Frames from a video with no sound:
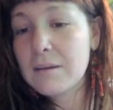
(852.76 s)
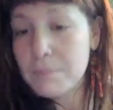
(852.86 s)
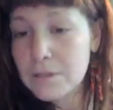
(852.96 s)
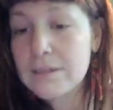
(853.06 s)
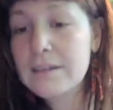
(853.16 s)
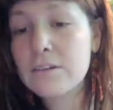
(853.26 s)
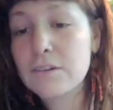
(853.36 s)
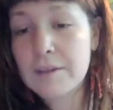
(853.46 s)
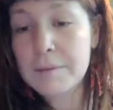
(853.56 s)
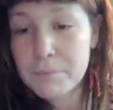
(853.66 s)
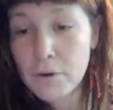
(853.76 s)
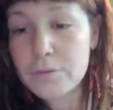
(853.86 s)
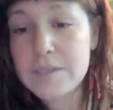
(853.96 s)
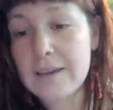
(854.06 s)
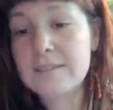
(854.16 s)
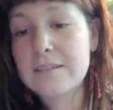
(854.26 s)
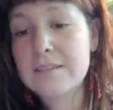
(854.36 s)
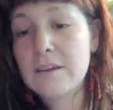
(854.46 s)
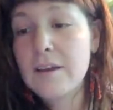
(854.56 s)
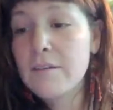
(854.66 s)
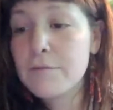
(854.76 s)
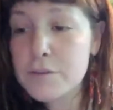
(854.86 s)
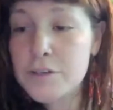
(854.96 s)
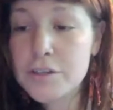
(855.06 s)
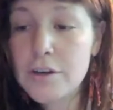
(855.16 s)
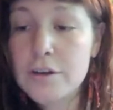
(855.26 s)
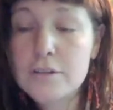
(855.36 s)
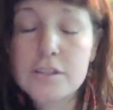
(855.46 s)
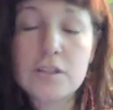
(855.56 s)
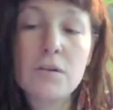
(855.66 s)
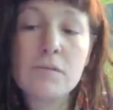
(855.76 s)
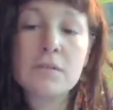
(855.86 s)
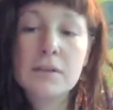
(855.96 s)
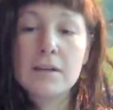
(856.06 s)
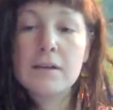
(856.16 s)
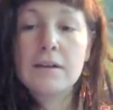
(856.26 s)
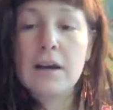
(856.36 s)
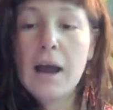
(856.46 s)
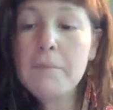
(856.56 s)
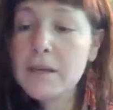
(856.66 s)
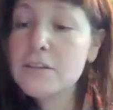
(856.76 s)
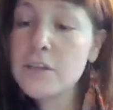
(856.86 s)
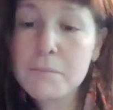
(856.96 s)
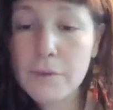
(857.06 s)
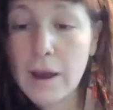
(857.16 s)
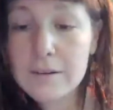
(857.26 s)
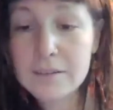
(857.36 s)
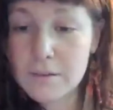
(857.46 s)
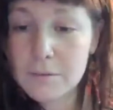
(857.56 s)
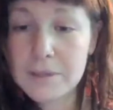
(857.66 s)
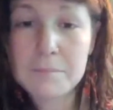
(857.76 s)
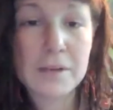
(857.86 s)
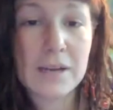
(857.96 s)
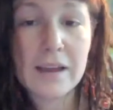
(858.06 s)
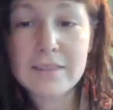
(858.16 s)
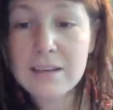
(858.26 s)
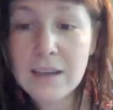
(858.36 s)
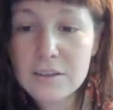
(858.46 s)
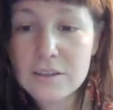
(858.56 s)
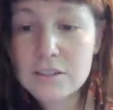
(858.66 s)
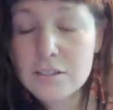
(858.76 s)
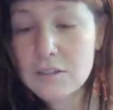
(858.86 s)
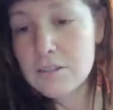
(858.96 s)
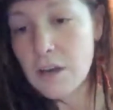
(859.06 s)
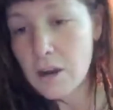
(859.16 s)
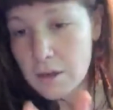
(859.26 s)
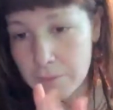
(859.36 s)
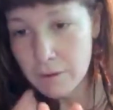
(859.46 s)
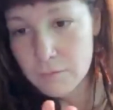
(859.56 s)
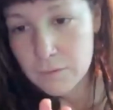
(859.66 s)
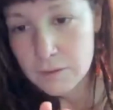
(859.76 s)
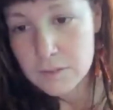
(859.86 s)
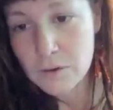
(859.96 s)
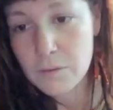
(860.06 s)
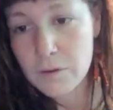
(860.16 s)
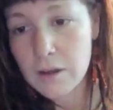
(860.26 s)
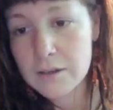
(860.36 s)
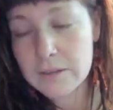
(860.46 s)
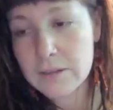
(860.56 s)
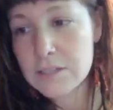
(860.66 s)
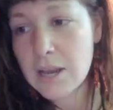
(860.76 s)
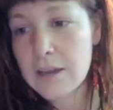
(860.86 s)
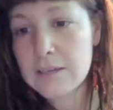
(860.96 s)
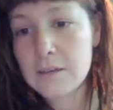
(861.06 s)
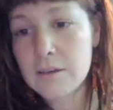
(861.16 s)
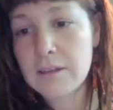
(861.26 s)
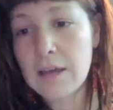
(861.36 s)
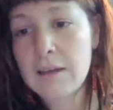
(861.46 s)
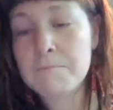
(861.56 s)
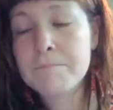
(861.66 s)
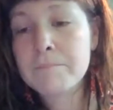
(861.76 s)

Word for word: political and protest for sure so i might jump around a little bit but i think i should talk about what's going on in the chat here that